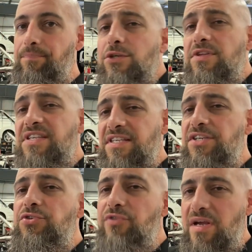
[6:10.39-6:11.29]
So this is
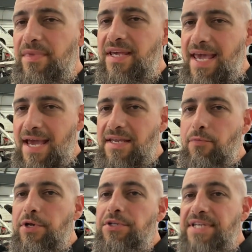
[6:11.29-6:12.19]
extremely
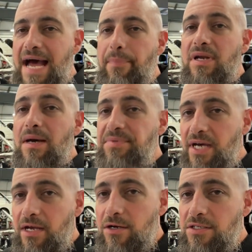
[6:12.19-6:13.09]
handy when you're topping up
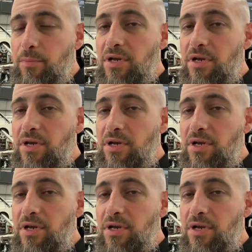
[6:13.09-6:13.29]
tires,